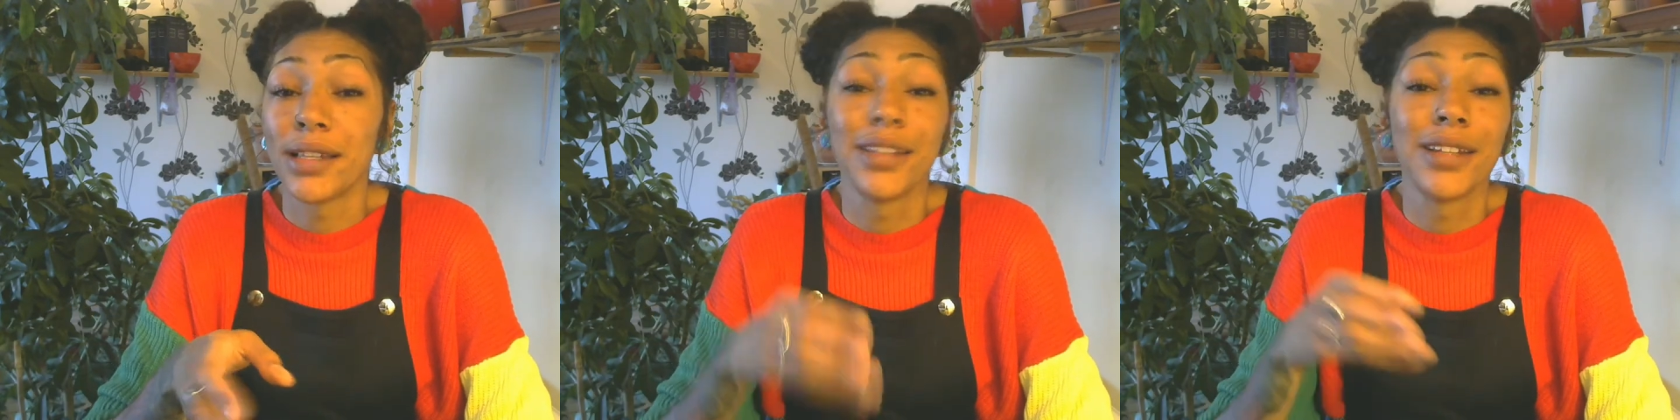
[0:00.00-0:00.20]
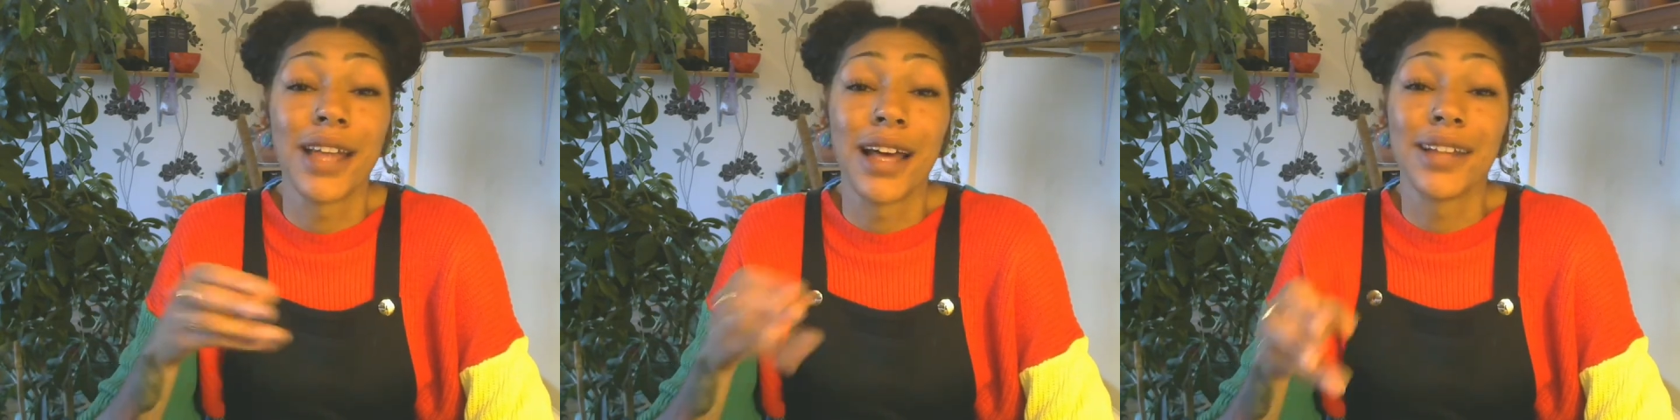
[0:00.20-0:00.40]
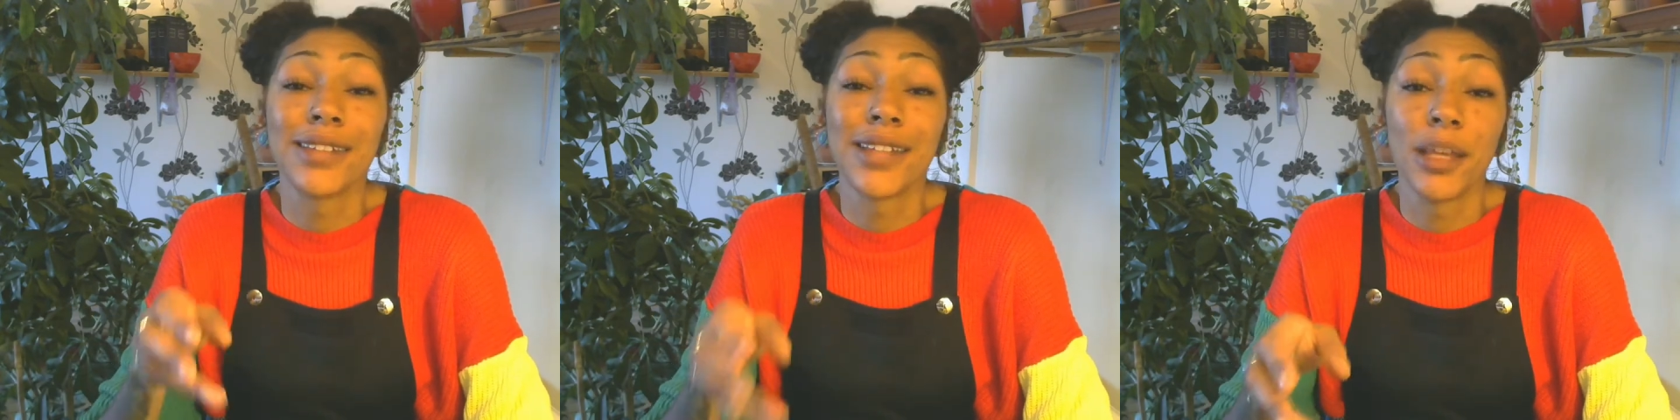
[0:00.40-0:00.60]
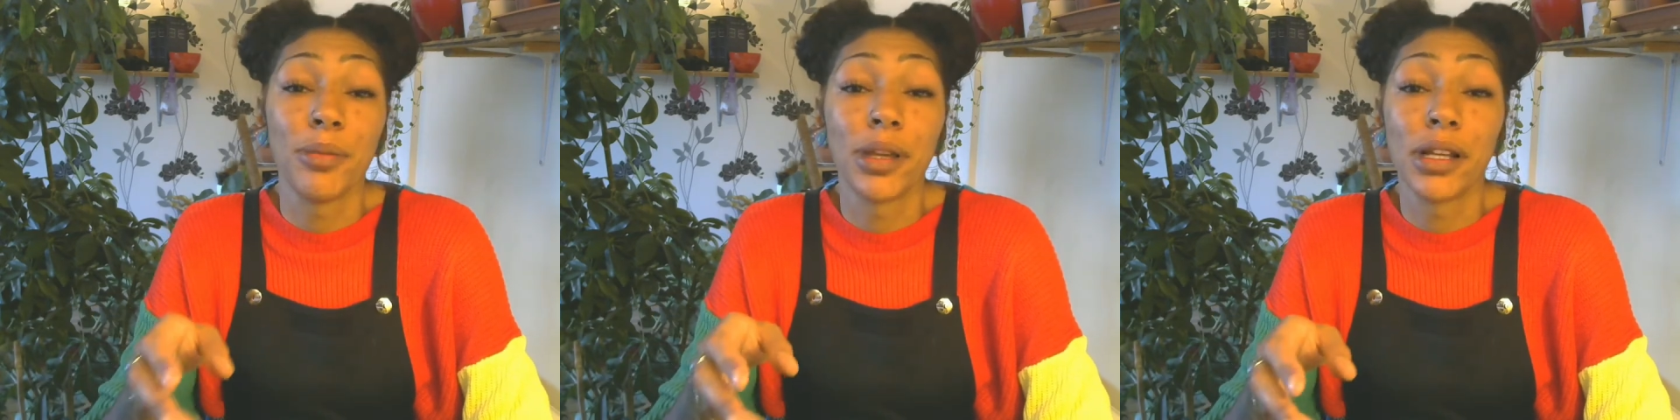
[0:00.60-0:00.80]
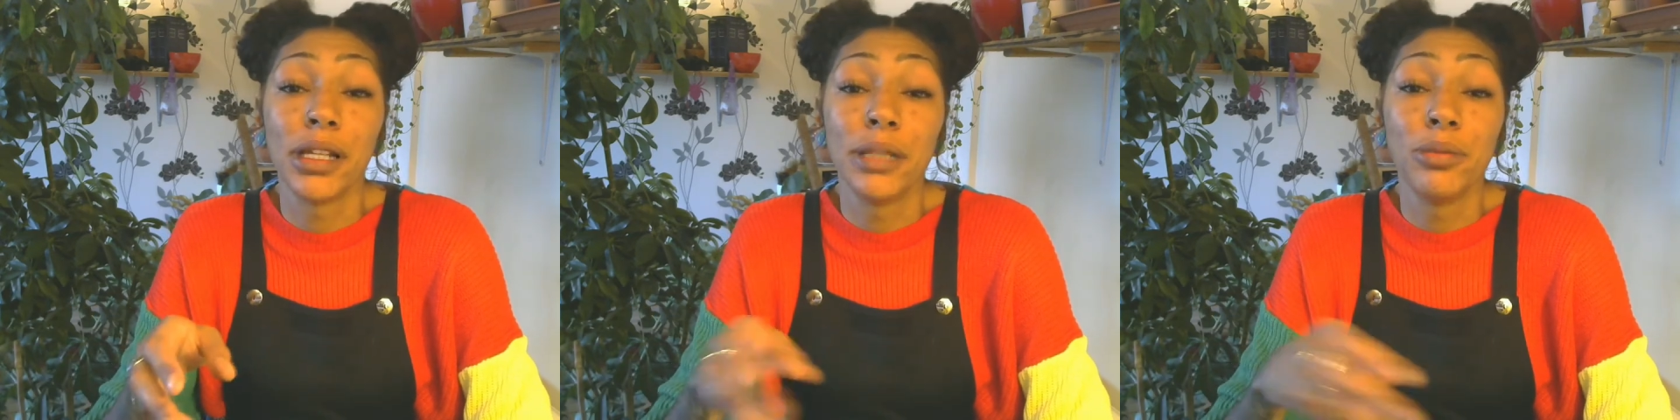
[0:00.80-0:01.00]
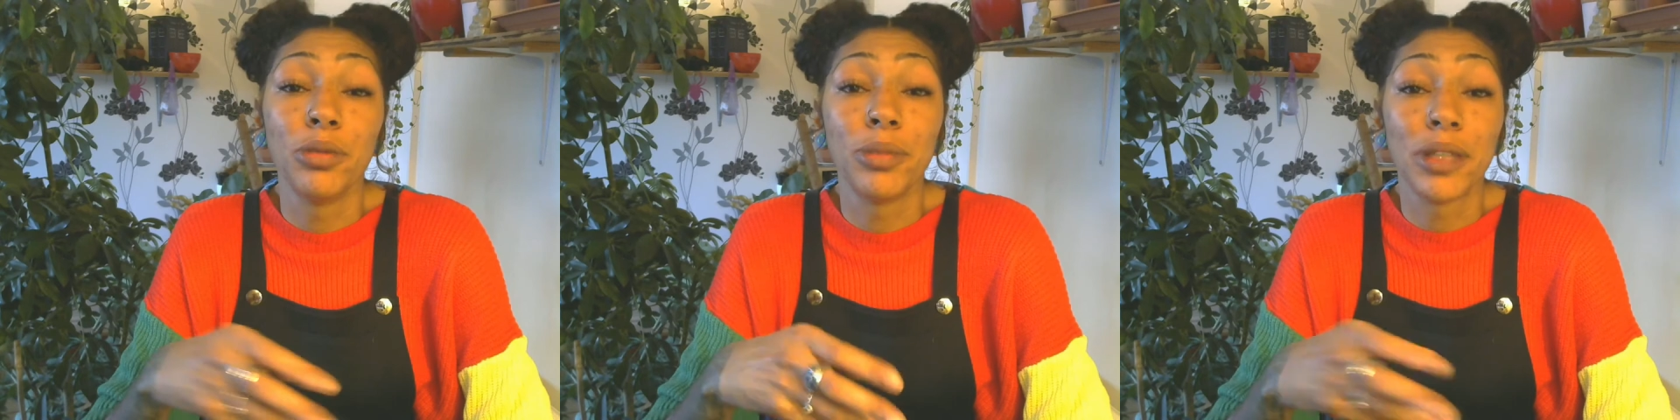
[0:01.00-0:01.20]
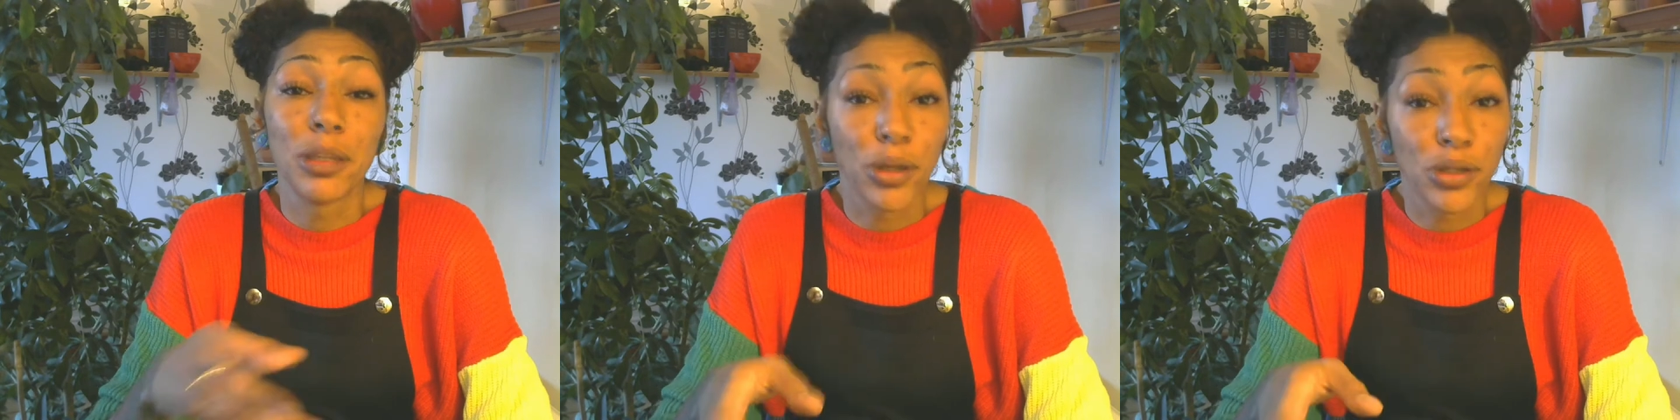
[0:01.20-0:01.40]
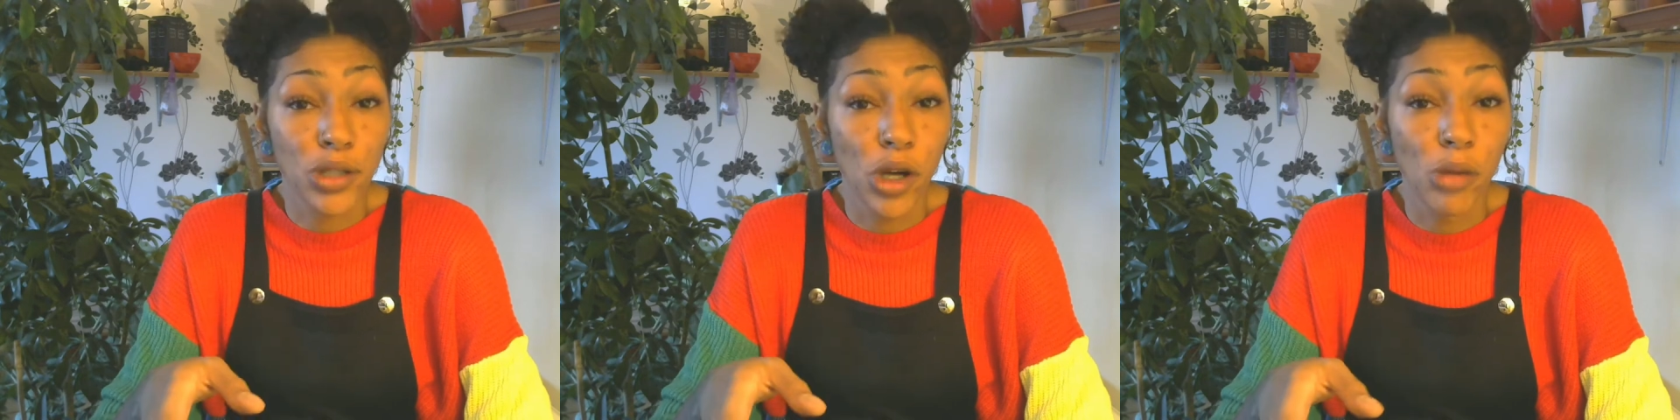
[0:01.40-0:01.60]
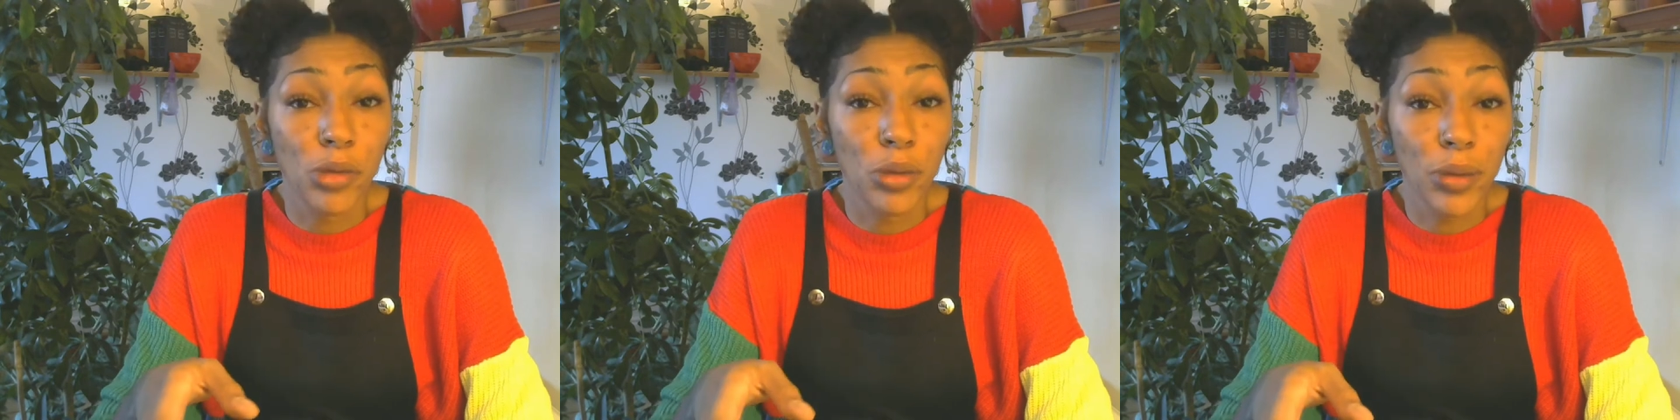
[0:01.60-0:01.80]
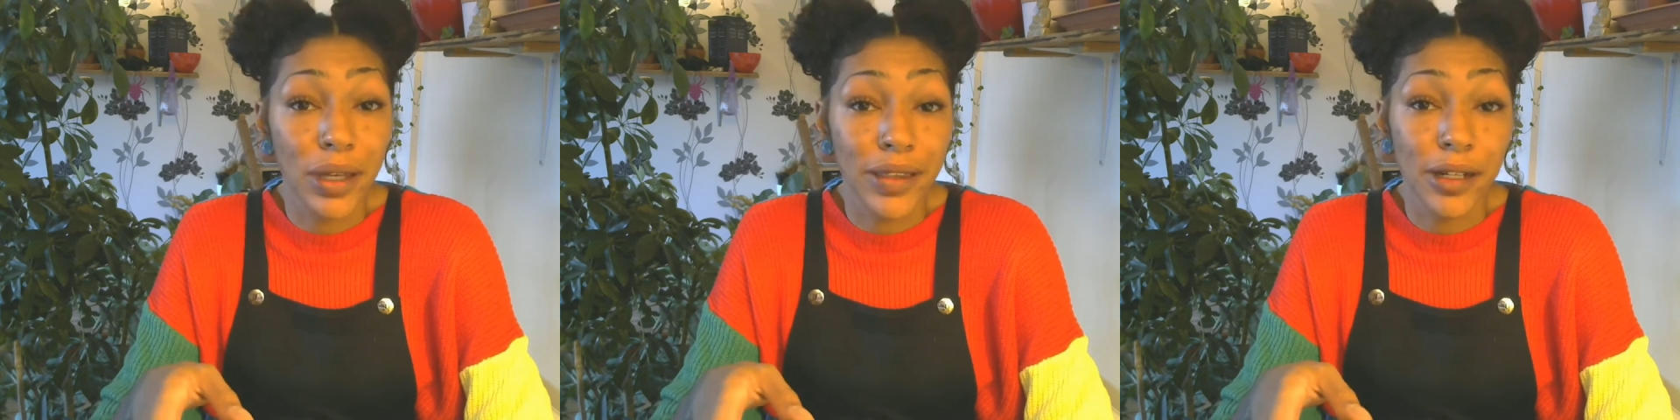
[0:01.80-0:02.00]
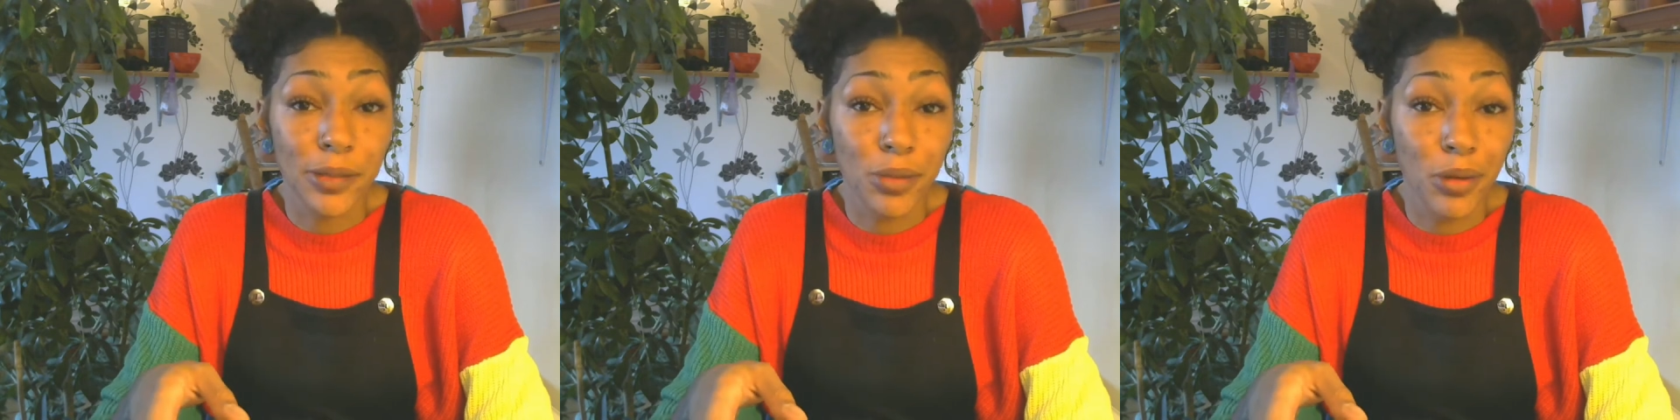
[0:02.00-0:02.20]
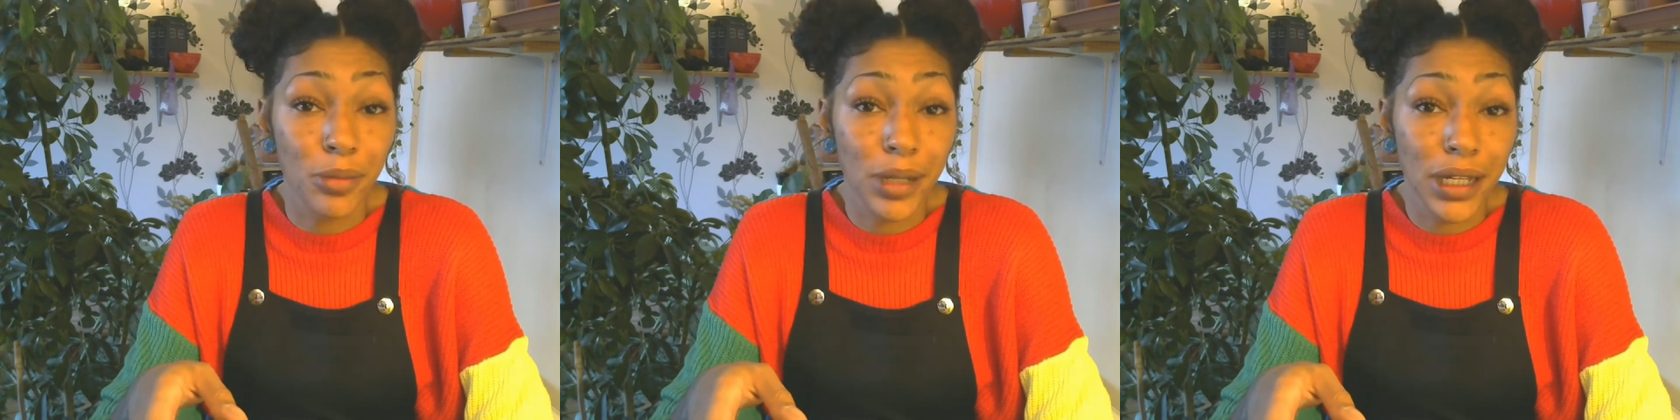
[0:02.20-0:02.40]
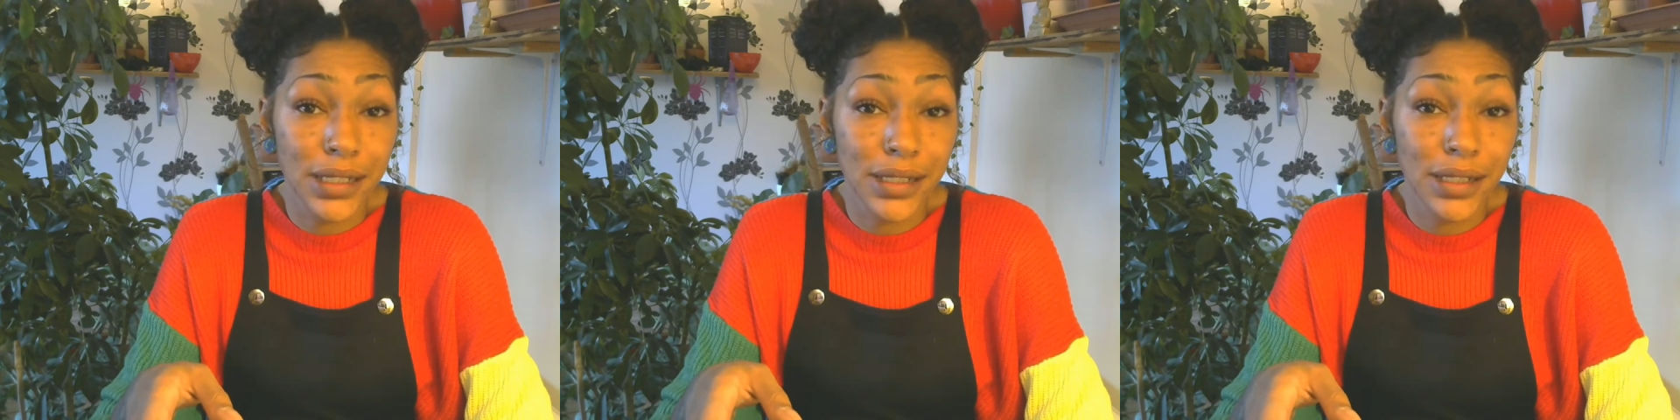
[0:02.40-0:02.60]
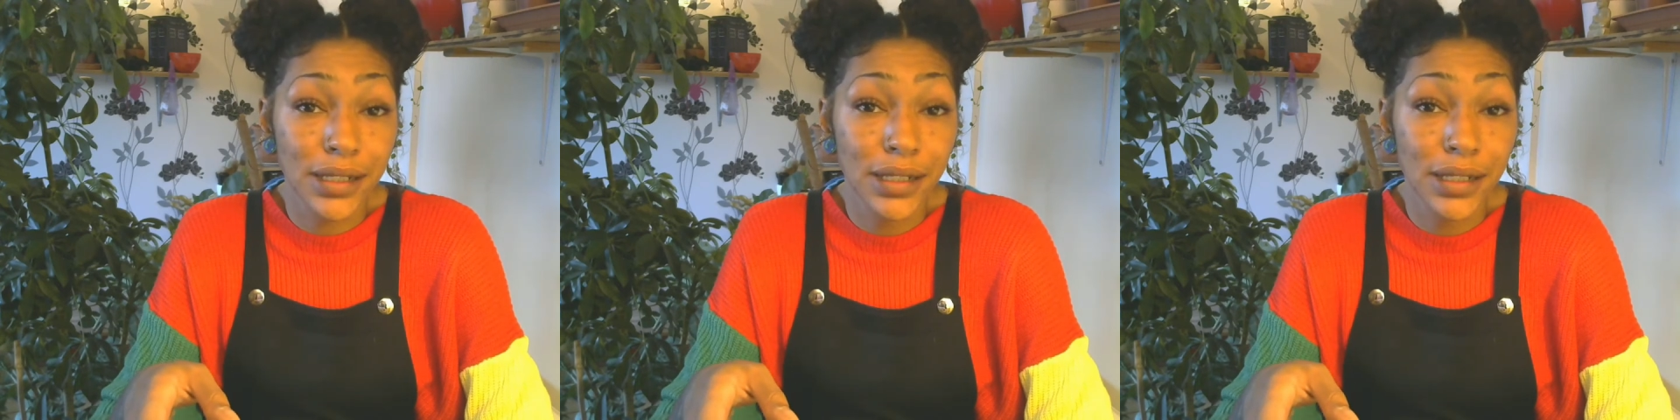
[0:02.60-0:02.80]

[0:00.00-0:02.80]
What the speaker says: and that typically will be the most common way that it's propagated.